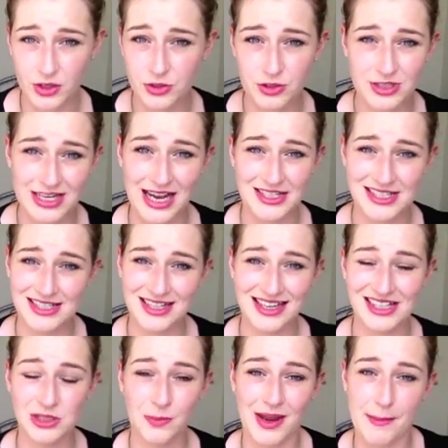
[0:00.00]
just adding a
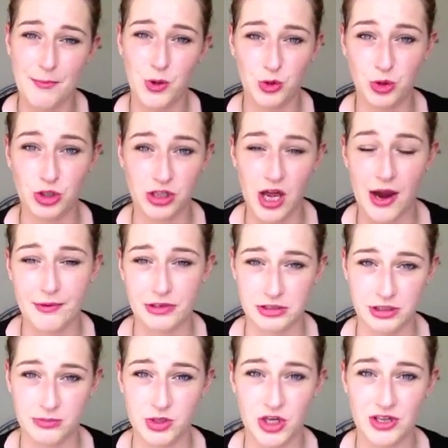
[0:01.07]
little bit more glow and
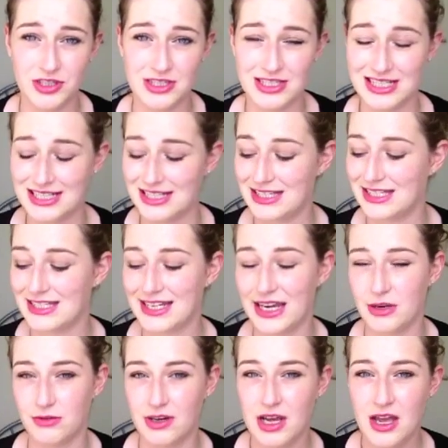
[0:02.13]
luminosity to the
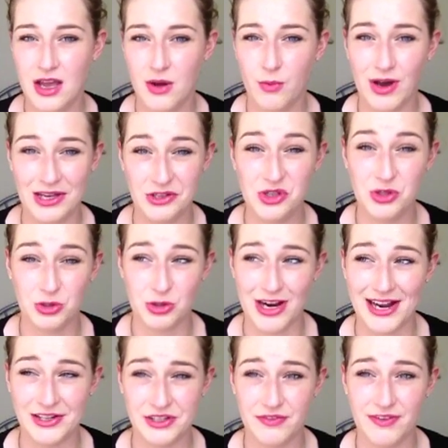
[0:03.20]
skin whilst you're
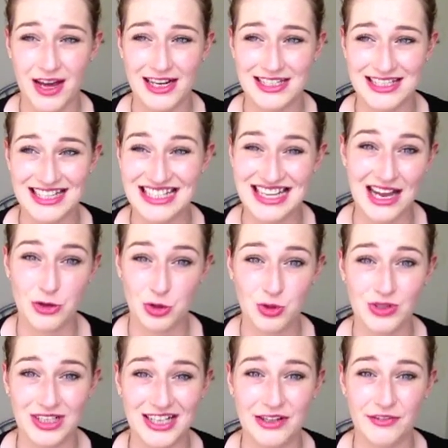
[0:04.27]
trying to find it
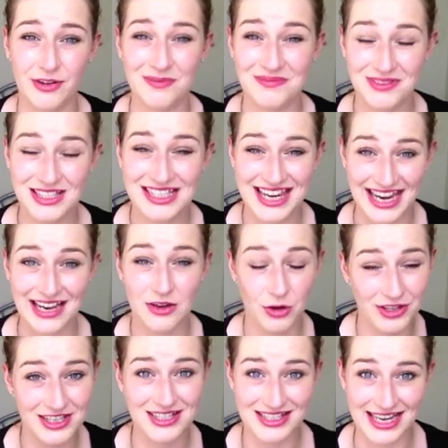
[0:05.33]
naturally from
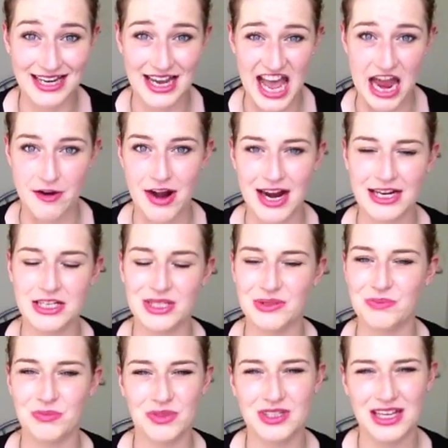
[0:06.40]
other skincare
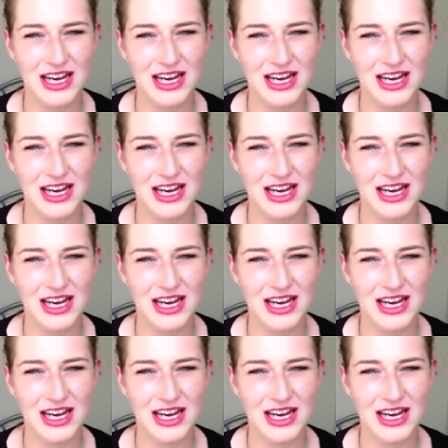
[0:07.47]
items,